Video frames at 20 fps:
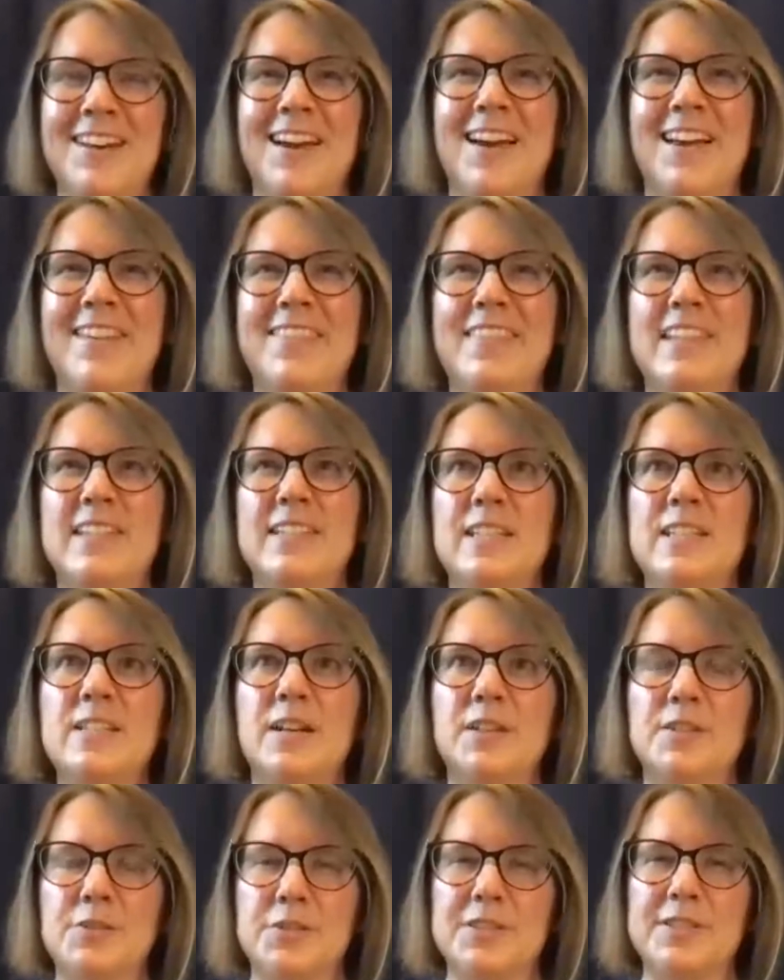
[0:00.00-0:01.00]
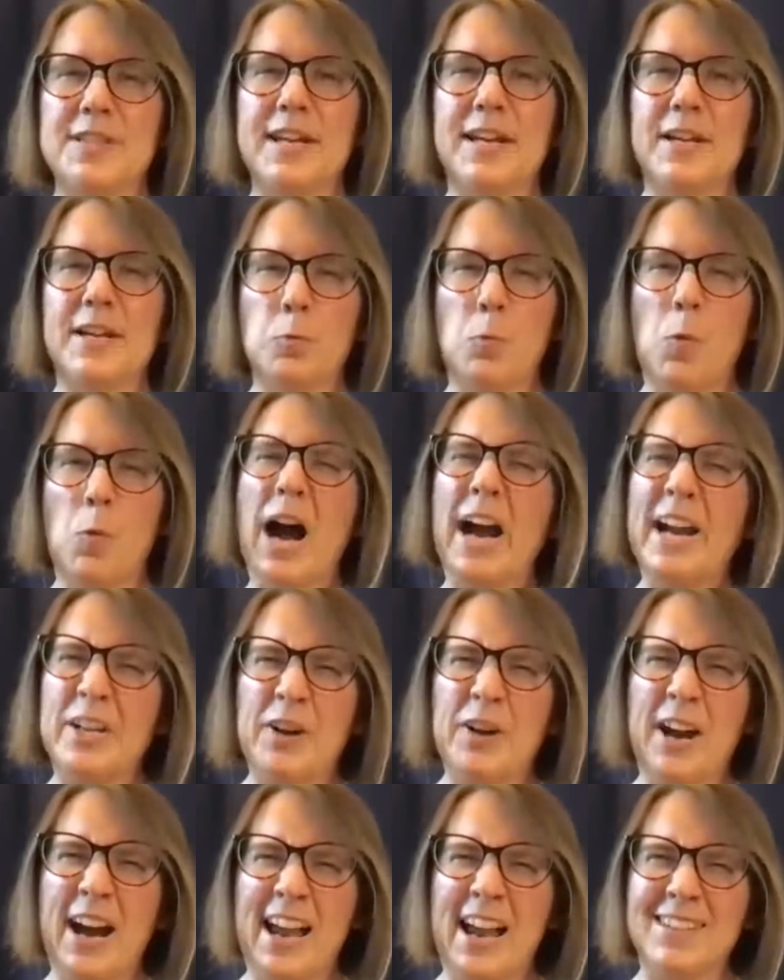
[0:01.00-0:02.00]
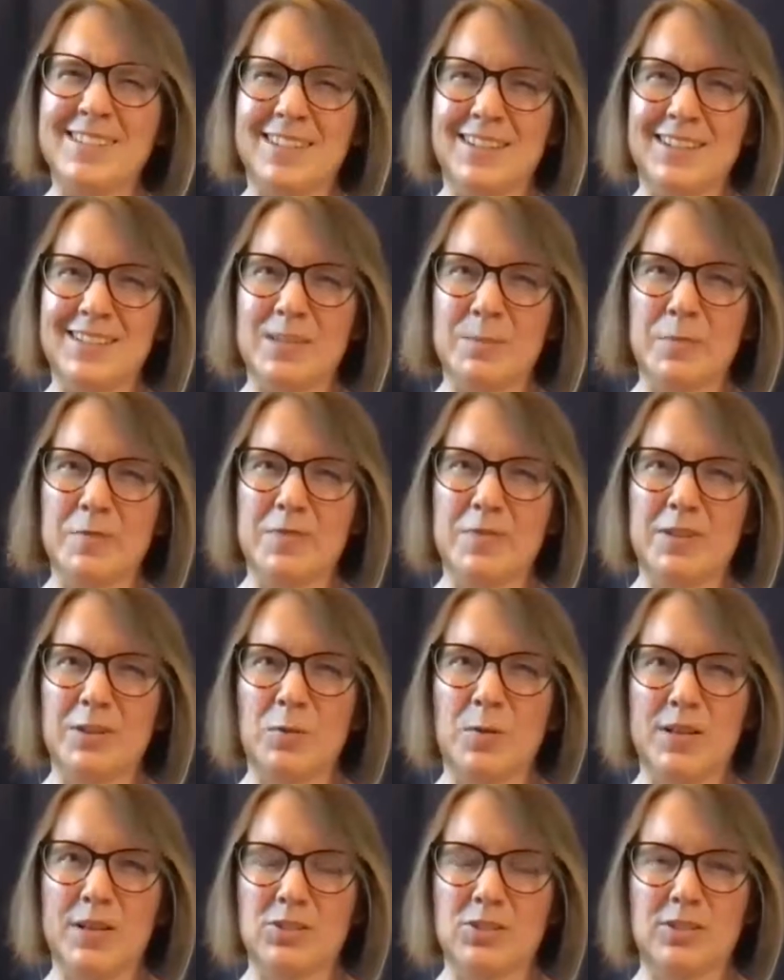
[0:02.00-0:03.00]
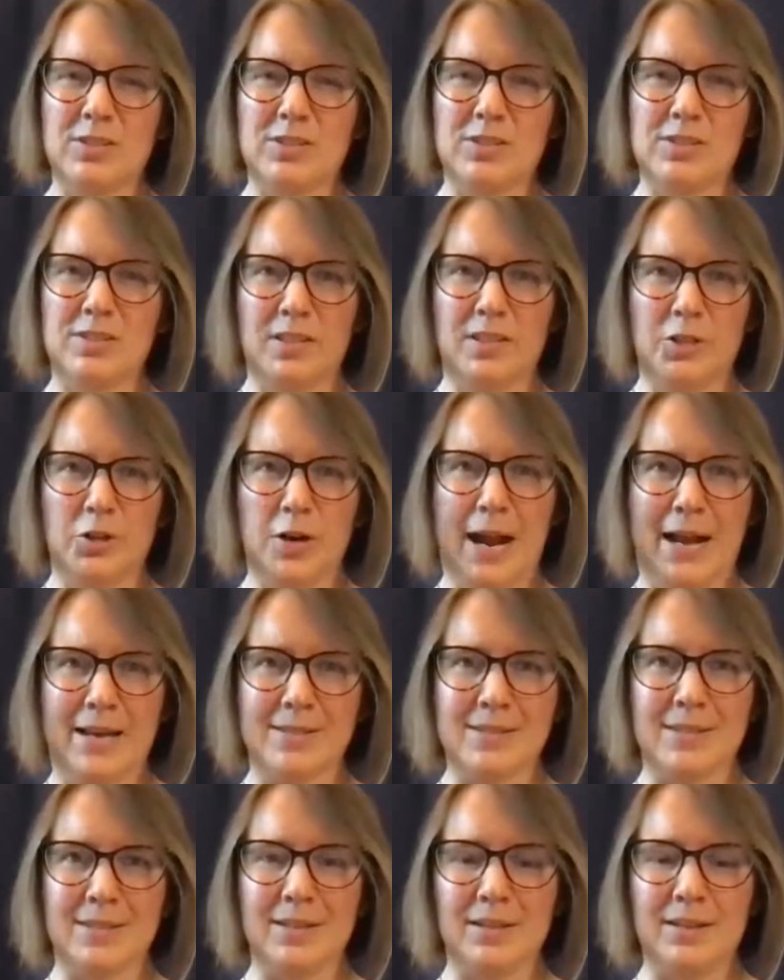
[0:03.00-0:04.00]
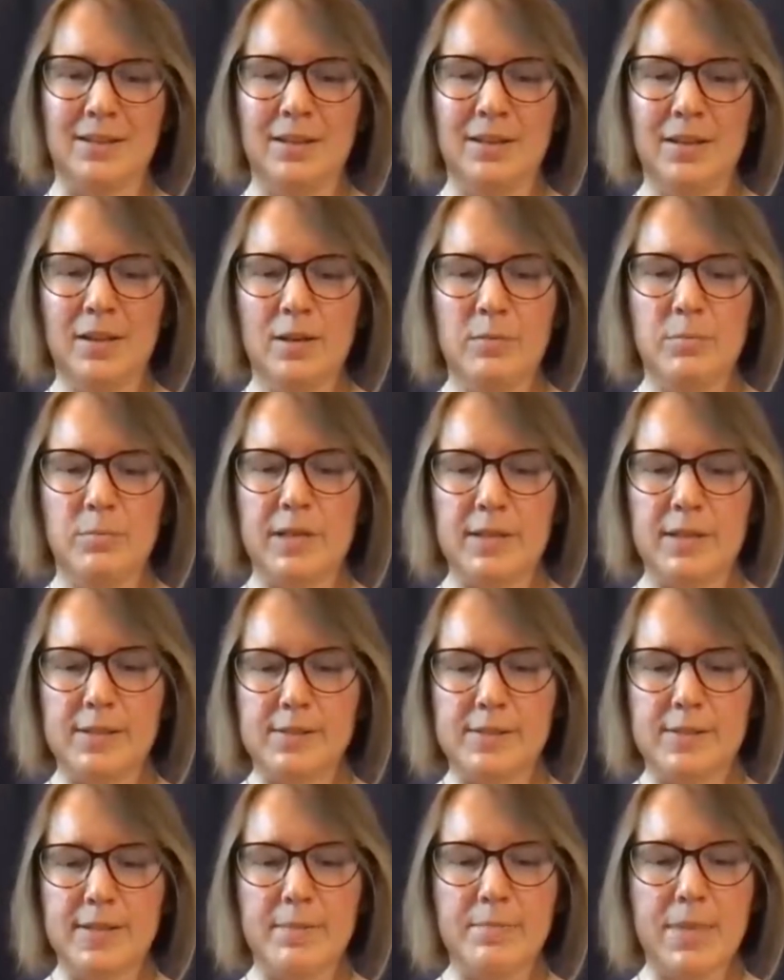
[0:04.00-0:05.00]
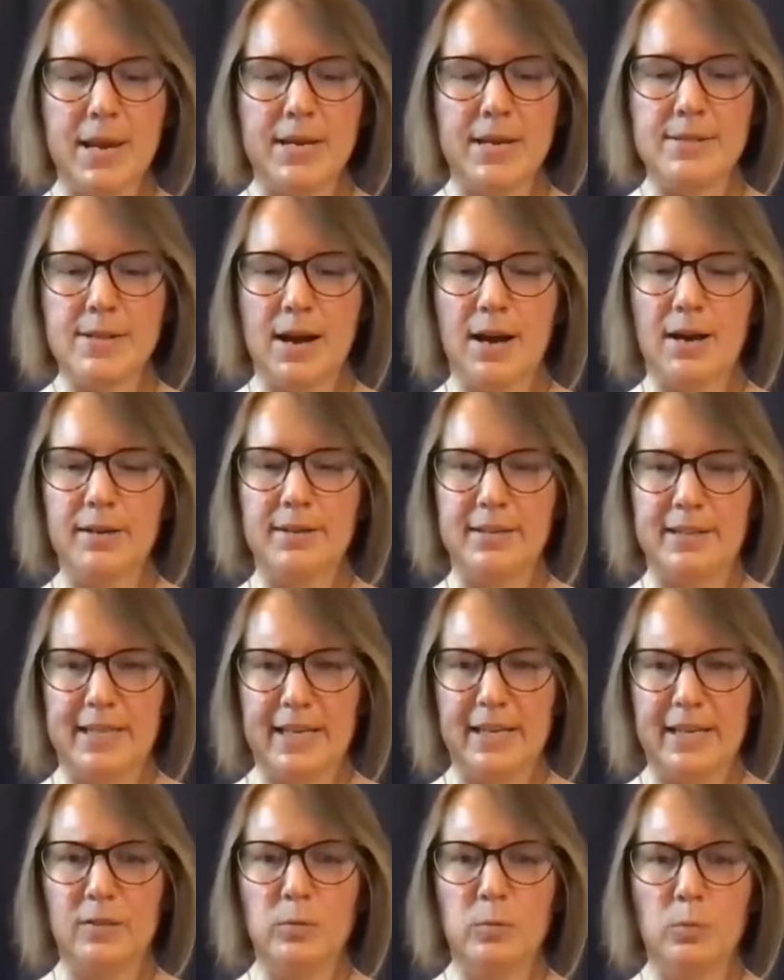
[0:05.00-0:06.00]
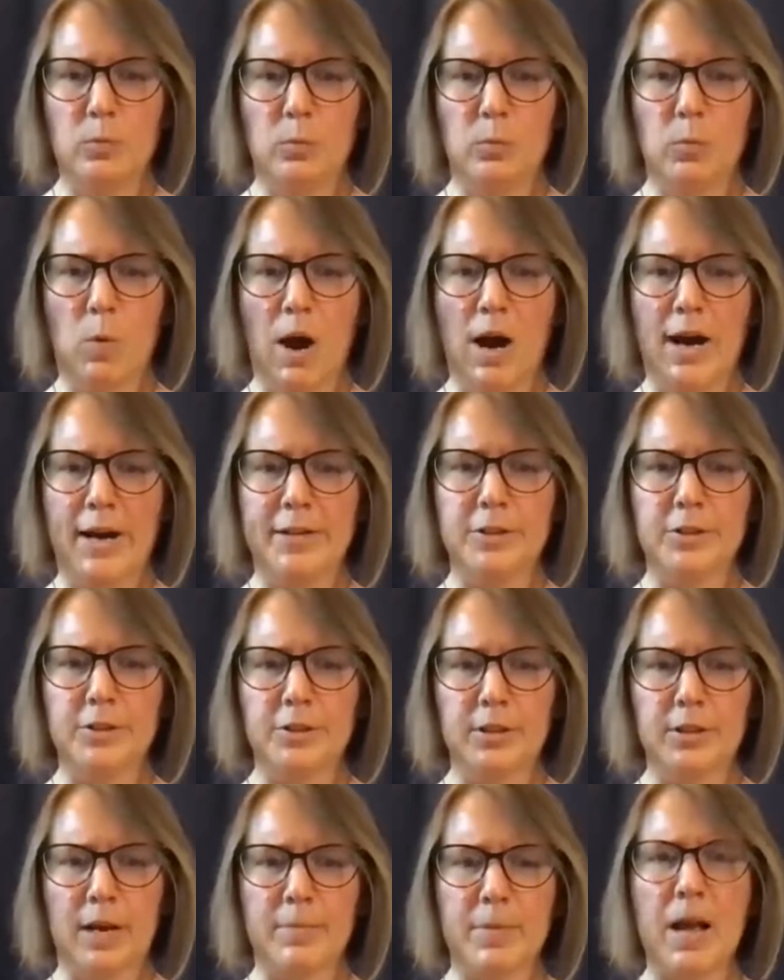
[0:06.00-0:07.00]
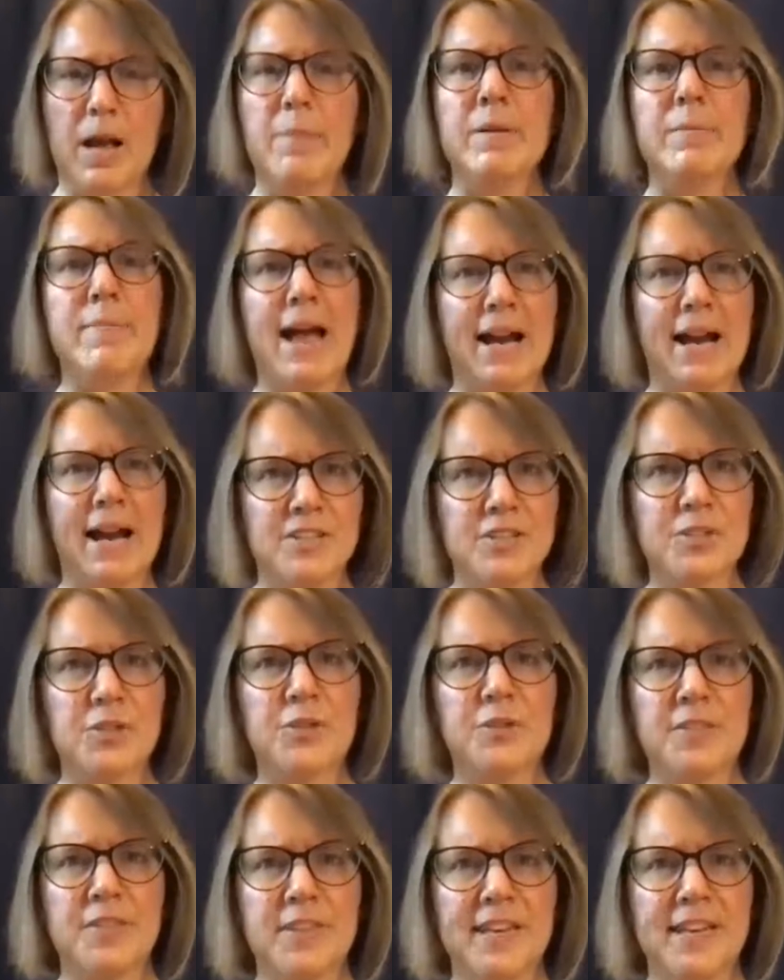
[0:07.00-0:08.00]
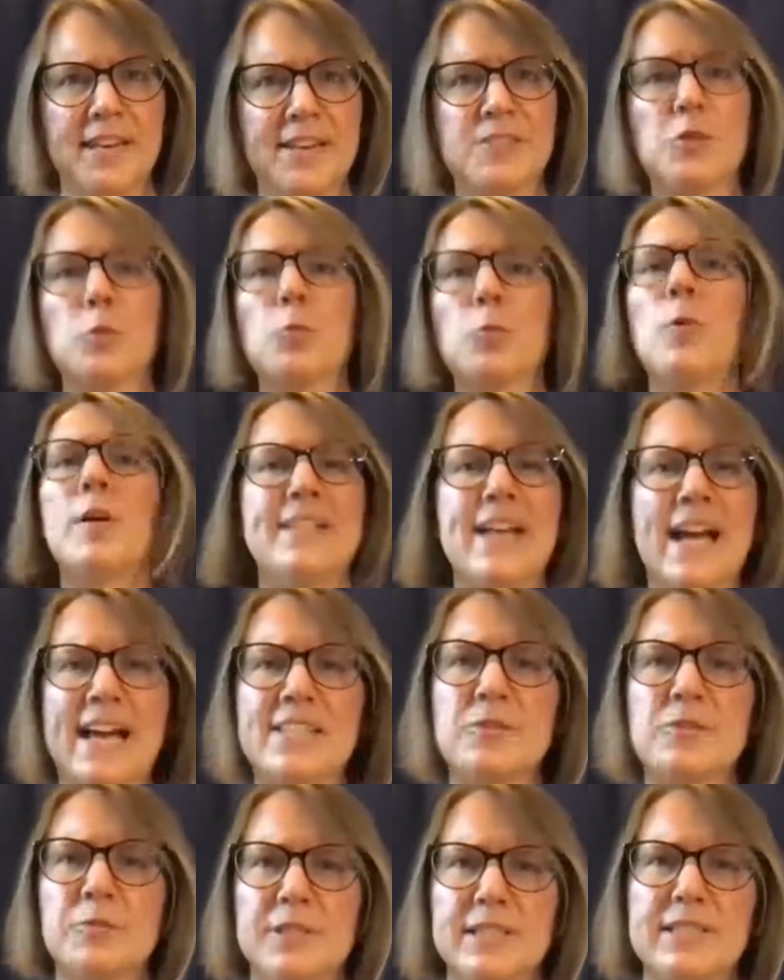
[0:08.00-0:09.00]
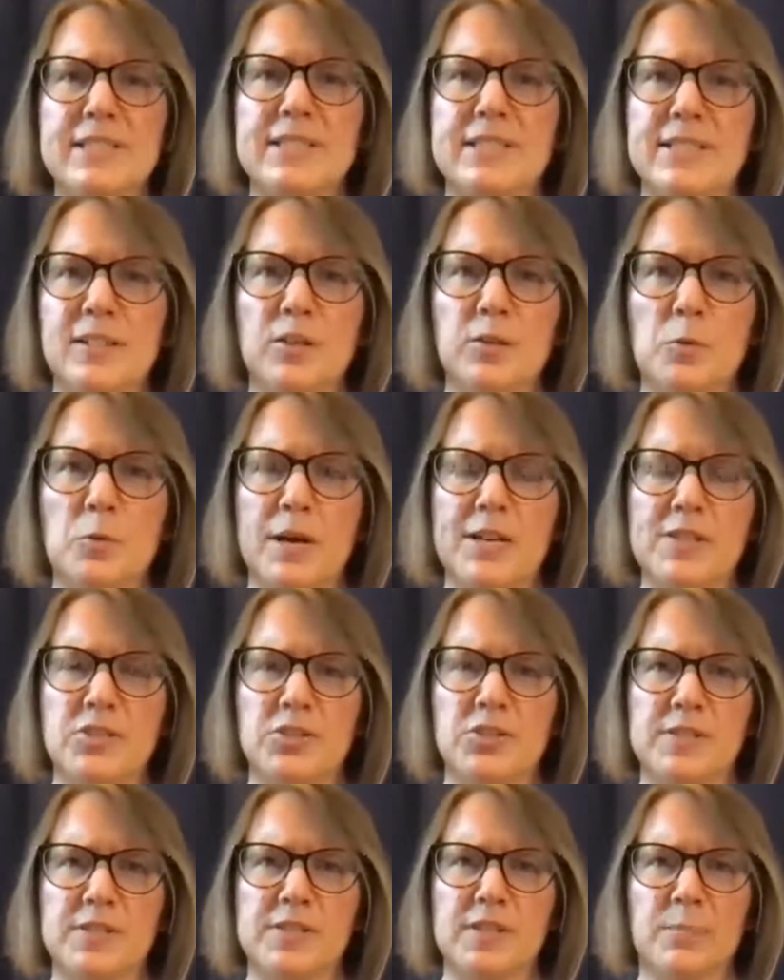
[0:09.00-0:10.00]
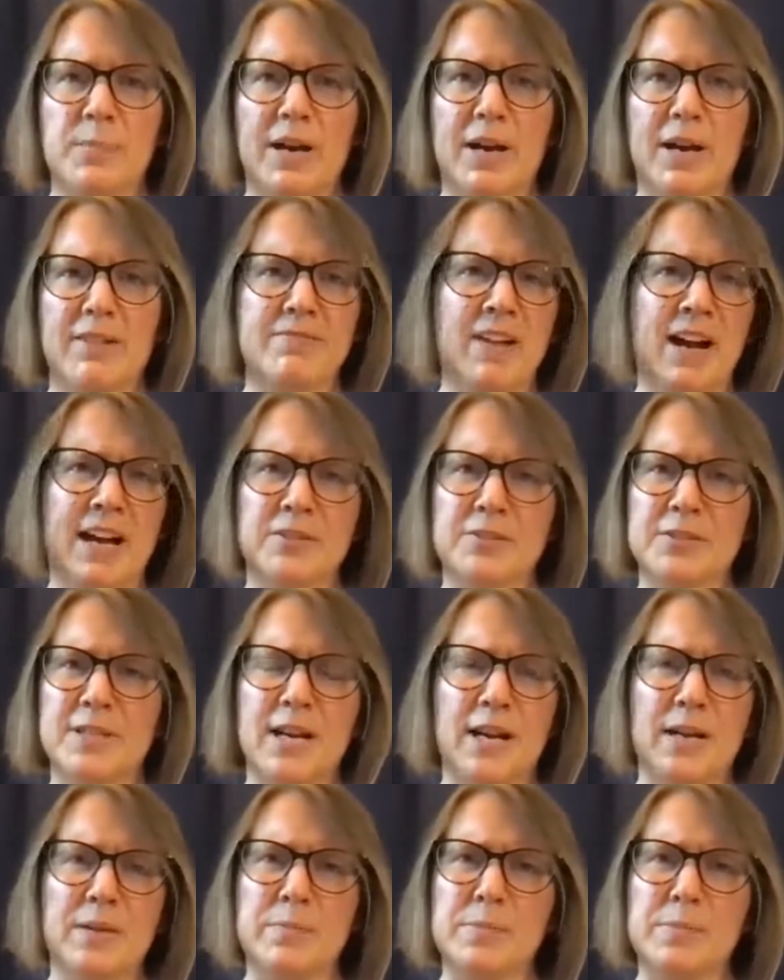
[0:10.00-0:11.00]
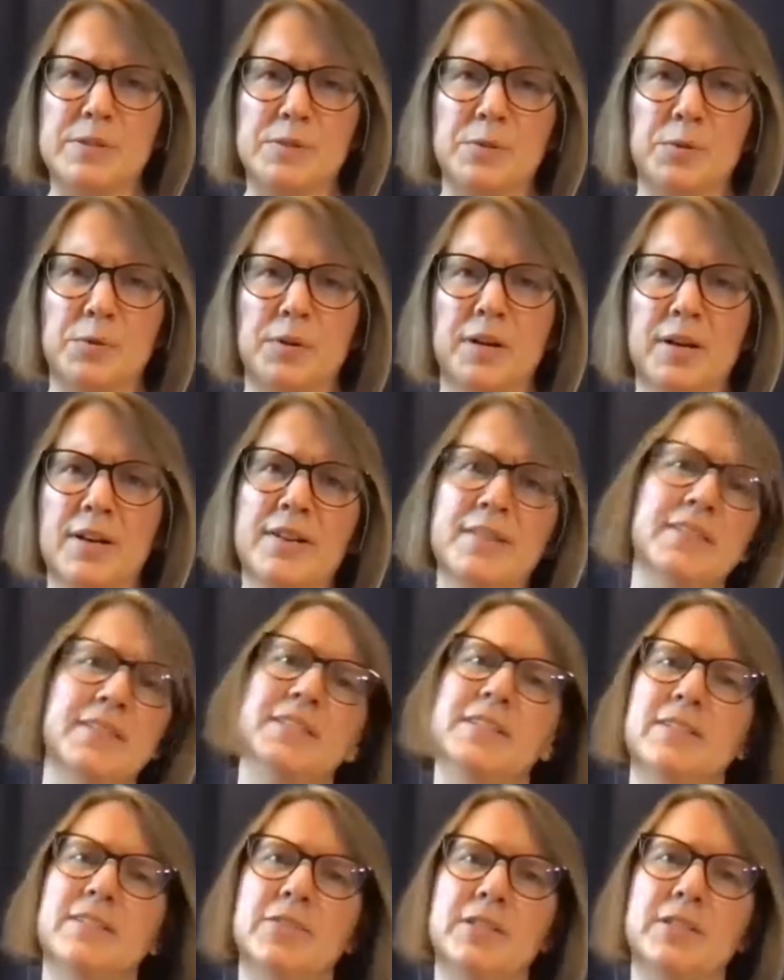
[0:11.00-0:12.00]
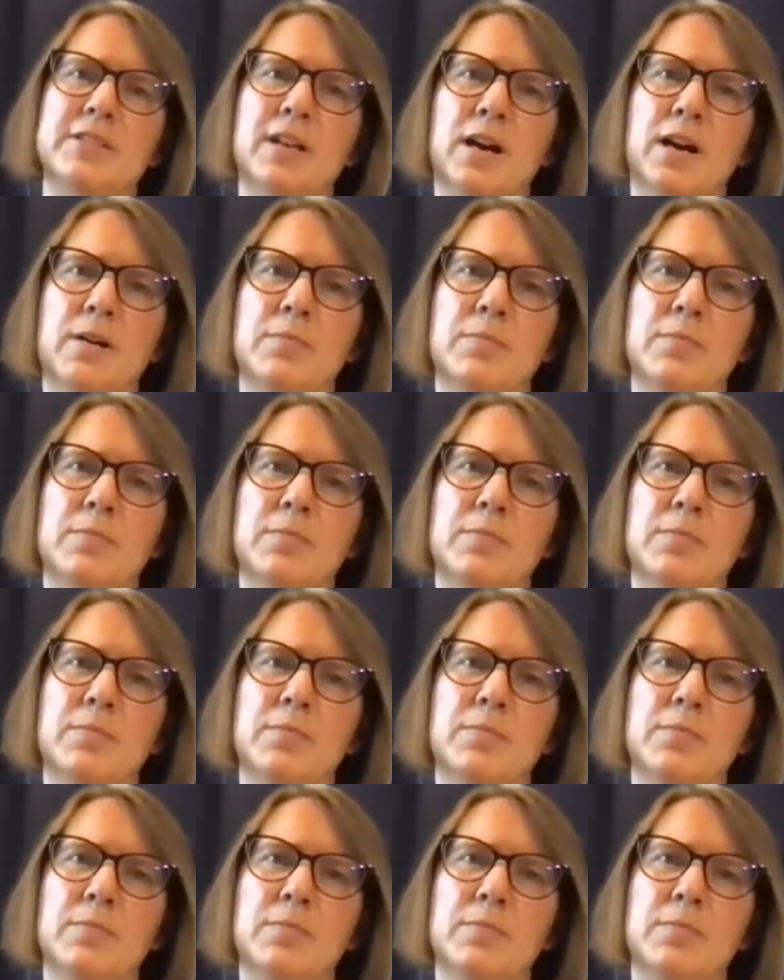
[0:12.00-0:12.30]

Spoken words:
And they need to understand why you're asking some of the questions that you're asking, because they may not get why you're coming back to certain things or wanting to ask really detailed questions about file types or the different